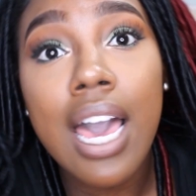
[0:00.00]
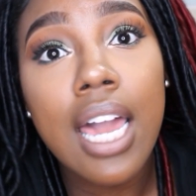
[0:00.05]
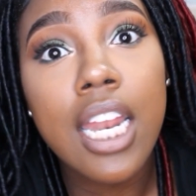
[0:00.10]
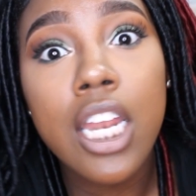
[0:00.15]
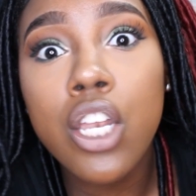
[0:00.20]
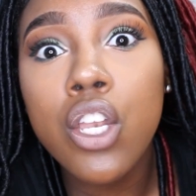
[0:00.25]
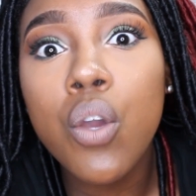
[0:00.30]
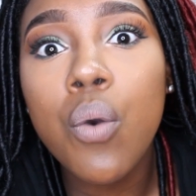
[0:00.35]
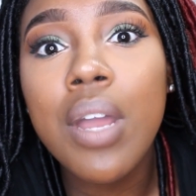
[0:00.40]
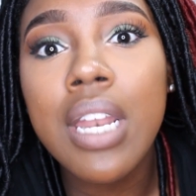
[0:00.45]
I
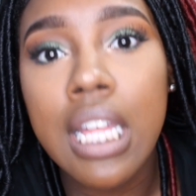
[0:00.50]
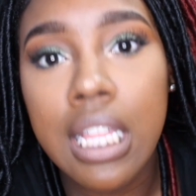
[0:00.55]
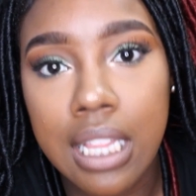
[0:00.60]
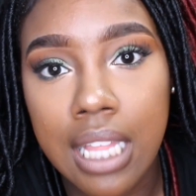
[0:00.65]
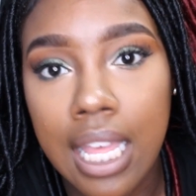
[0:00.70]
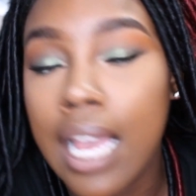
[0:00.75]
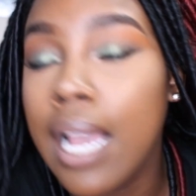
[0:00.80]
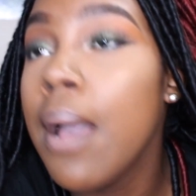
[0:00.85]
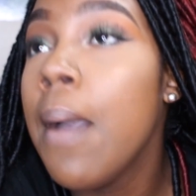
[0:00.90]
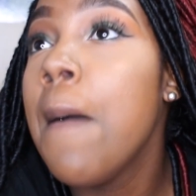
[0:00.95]
didn't do
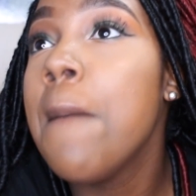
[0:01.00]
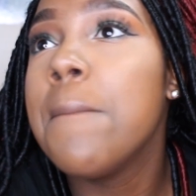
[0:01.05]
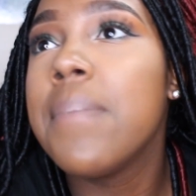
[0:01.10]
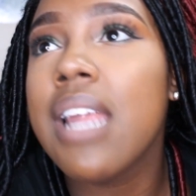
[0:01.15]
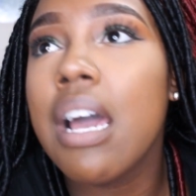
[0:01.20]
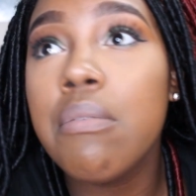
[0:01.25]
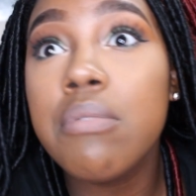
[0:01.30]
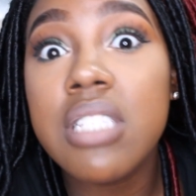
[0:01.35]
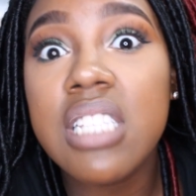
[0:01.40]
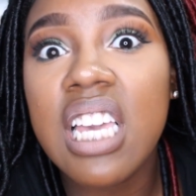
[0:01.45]
anything,
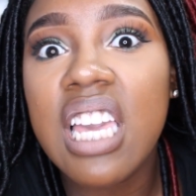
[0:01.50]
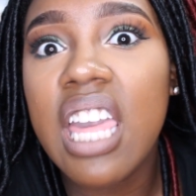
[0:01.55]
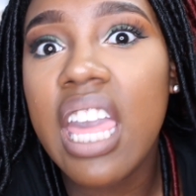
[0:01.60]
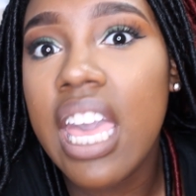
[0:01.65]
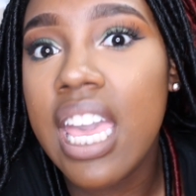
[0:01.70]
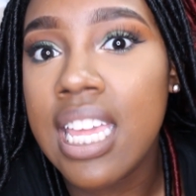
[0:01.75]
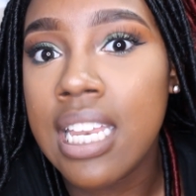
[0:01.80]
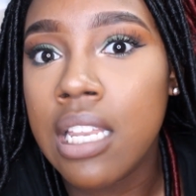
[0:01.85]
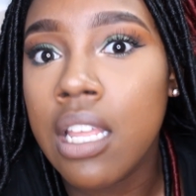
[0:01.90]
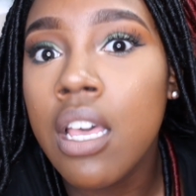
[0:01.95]
but I was a
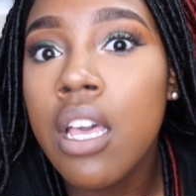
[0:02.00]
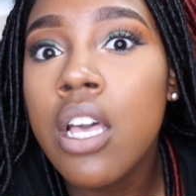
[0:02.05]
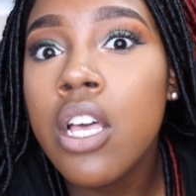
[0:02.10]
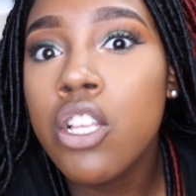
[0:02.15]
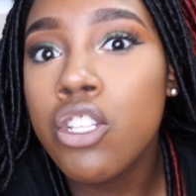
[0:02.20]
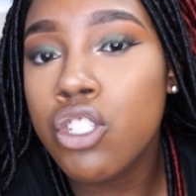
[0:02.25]
kid.